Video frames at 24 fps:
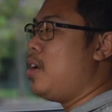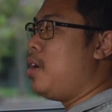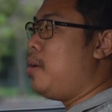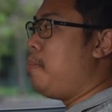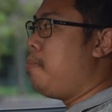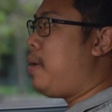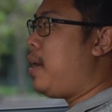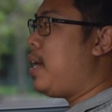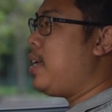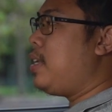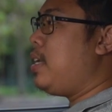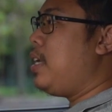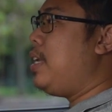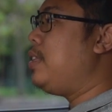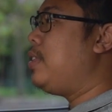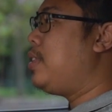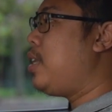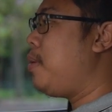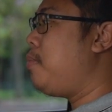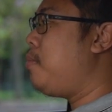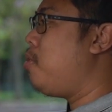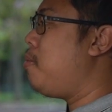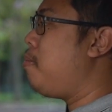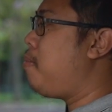But in
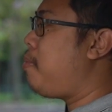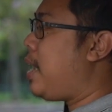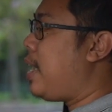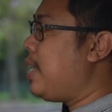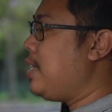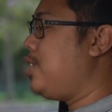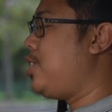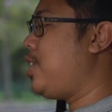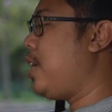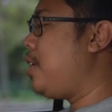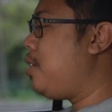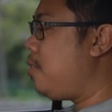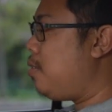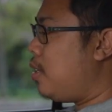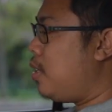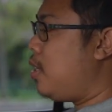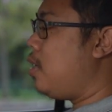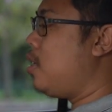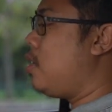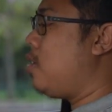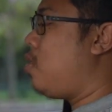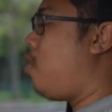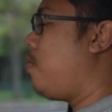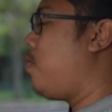terms of my
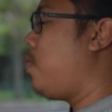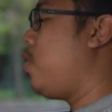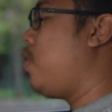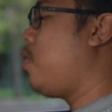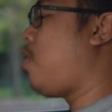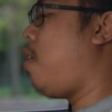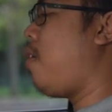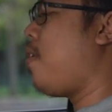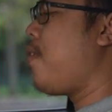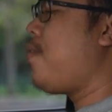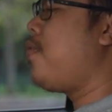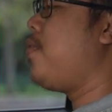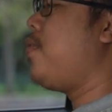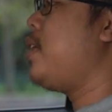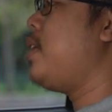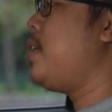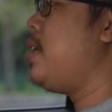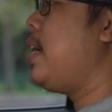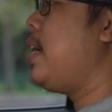general overall comfort,